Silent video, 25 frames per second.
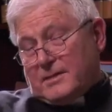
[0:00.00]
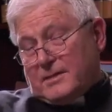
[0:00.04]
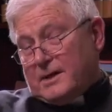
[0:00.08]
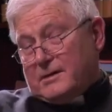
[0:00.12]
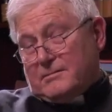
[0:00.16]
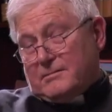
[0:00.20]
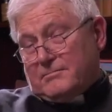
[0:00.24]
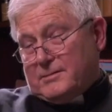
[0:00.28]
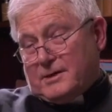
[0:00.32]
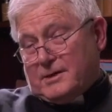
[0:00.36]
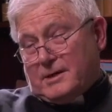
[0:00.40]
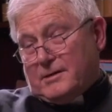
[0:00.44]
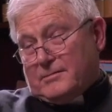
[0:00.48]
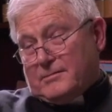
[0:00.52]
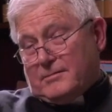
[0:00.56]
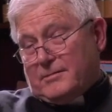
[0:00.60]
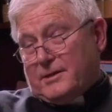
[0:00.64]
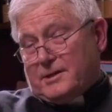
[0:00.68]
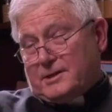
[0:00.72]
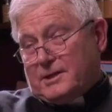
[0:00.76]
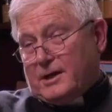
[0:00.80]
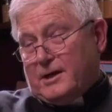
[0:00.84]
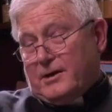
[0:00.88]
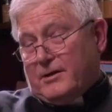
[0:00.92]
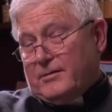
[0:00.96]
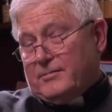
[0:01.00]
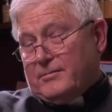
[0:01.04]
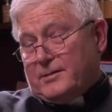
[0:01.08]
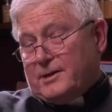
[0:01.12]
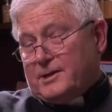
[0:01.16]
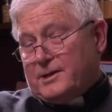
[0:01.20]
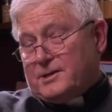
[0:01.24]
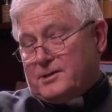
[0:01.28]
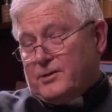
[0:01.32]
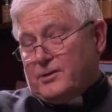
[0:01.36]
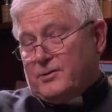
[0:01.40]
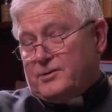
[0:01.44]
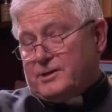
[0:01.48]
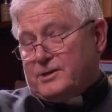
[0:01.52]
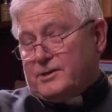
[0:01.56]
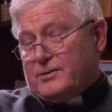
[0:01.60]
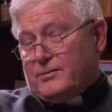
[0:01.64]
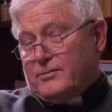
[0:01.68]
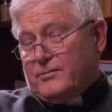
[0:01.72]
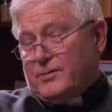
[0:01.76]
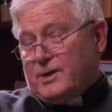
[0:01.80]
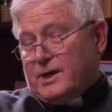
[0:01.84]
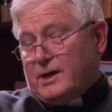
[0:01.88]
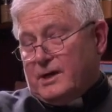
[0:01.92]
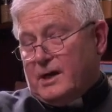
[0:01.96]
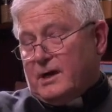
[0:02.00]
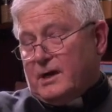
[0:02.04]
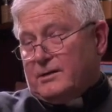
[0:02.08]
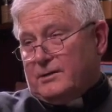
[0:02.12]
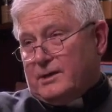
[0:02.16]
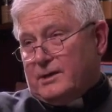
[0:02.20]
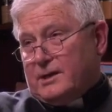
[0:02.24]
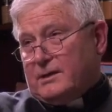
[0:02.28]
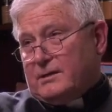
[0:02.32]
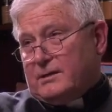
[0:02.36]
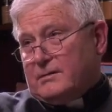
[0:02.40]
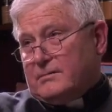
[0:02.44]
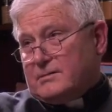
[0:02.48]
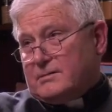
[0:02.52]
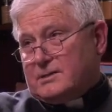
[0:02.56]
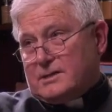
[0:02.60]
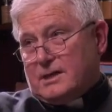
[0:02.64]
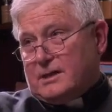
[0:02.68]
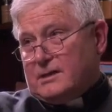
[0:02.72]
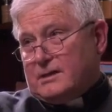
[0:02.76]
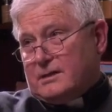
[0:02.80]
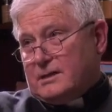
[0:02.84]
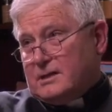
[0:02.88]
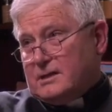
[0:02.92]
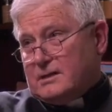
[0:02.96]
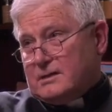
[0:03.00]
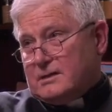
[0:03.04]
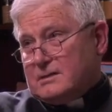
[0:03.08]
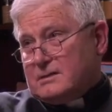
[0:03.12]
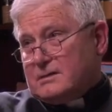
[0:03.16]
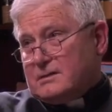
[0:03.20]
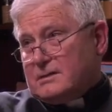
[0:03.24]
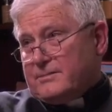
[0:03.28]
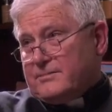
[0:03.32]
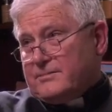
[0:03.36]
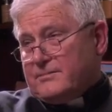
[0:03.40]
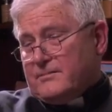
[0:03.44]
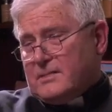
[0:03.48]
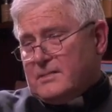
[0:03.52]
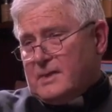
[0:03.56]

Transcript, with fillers: And, you know, right there, it shows you what a knucklehead Satan is.